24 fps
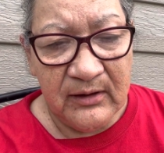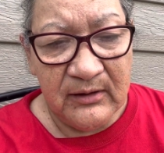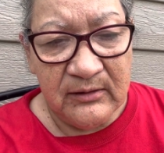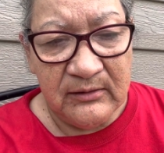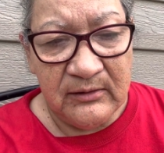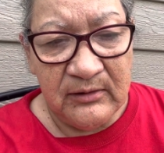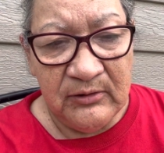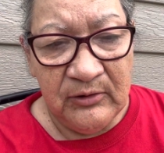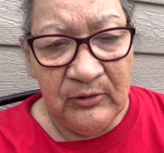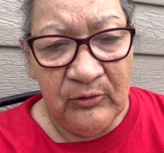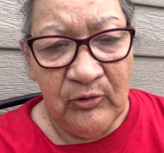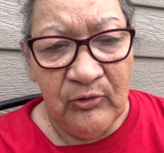
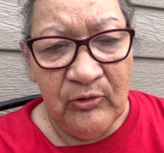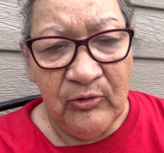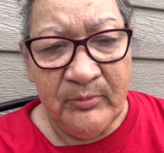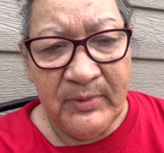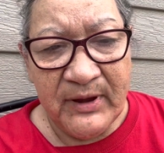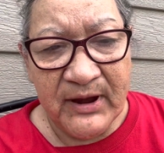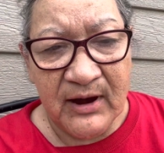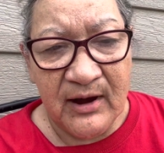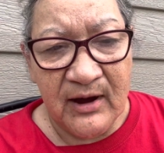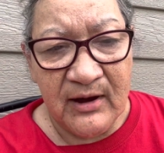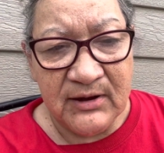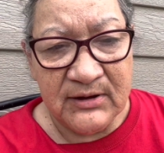you know,
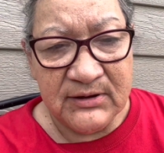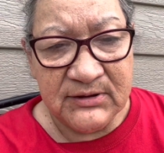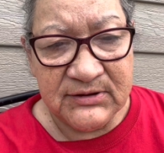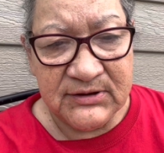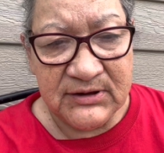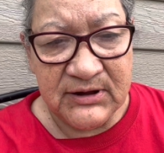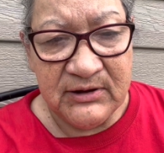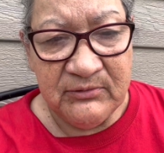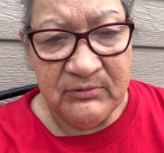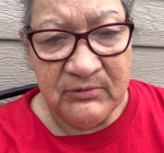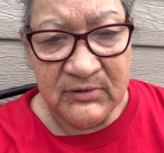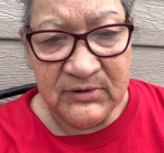because
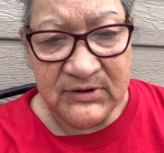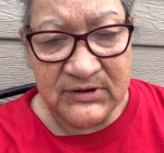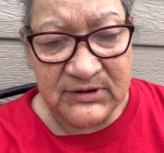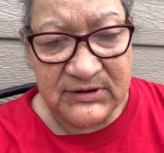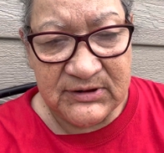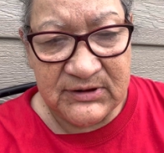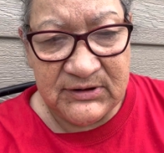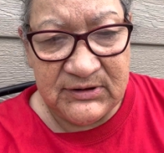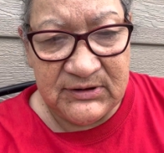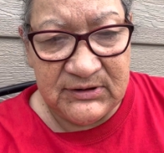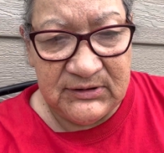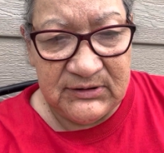he
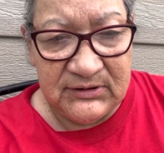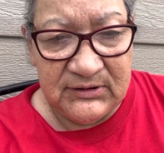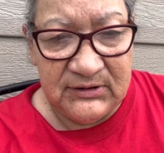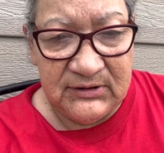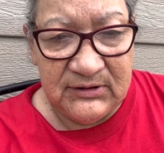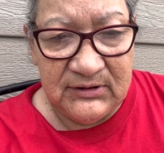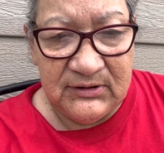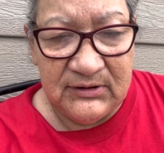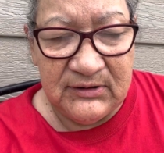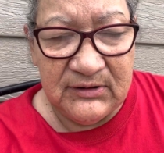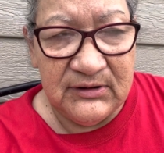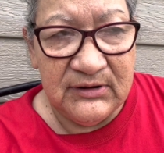
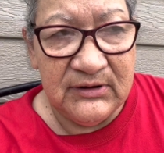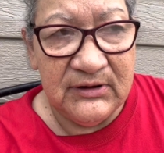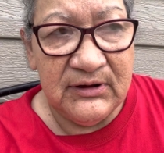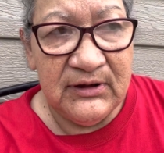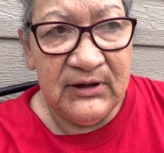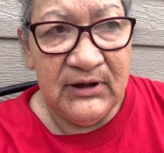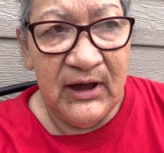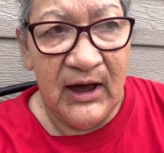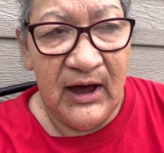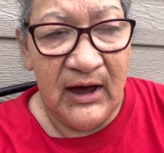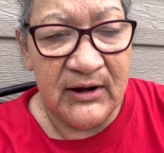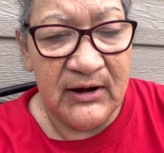
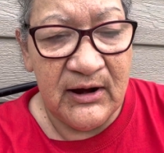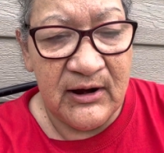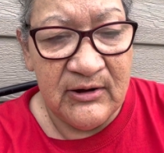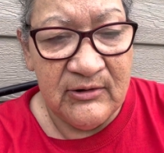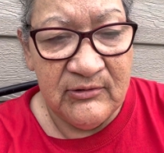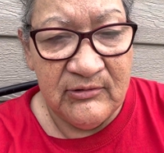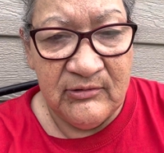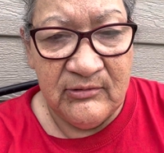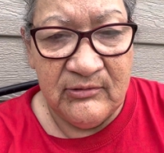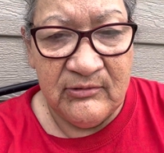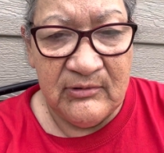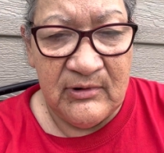had
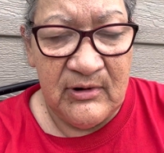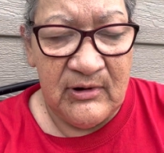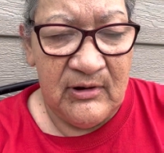an